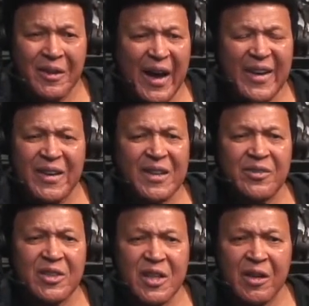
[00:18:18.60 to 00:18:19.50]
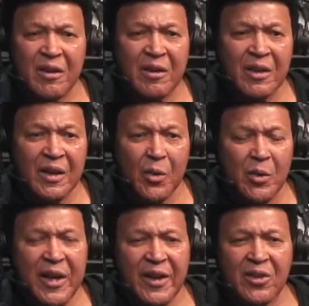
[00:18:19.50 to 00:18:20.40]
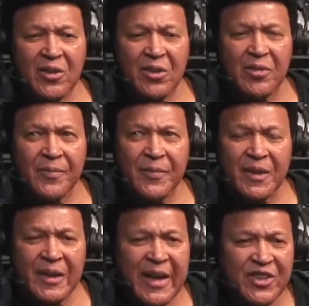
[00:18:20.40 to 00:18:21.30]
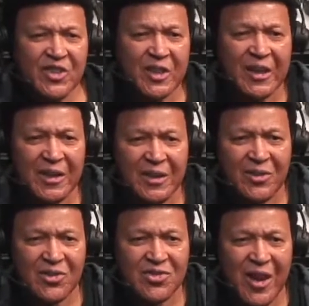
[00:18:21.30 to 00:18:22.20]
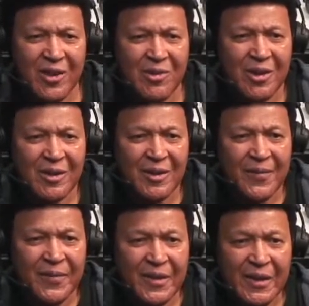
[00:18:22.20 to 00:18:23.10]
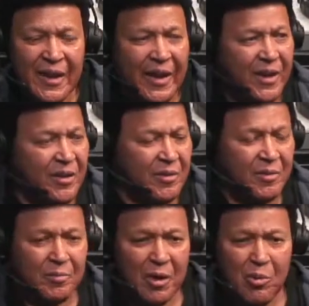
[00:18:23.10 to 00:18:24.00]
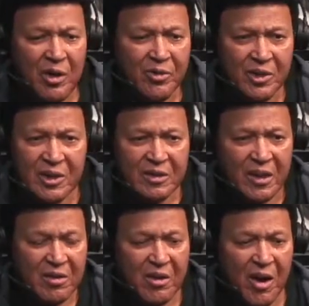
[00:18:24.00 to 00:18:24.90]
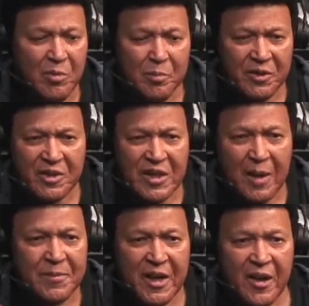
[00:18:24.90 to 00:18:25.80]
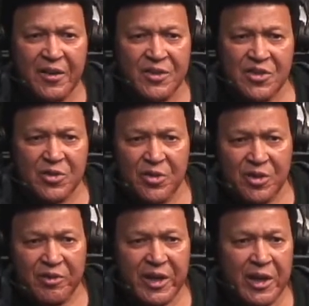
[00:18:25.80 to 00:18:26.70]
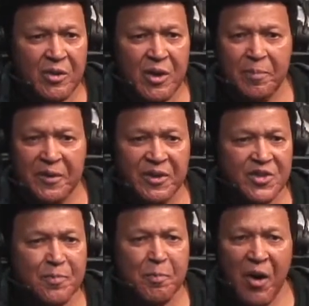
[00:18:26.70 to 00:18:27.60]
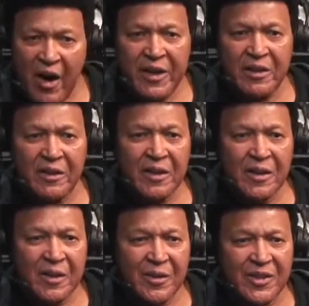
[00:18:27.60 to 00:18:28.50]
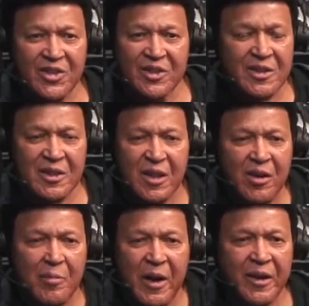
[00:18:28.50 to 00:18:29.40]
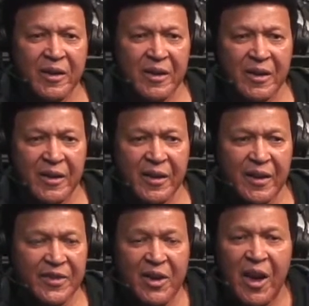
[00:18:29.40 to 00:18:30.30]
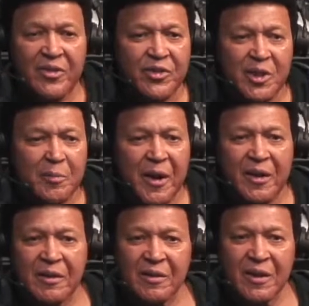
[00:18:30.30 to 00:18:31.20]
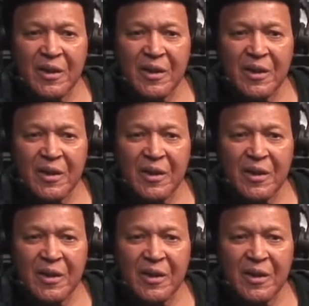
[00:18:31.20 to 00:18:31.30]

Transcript: I didn't even care. We had a little XK, a little Jaguar, and my wife would get in that car. We'd put the top down and just turn the radio up and this party. We just didn't care about it. And that's how I feel about it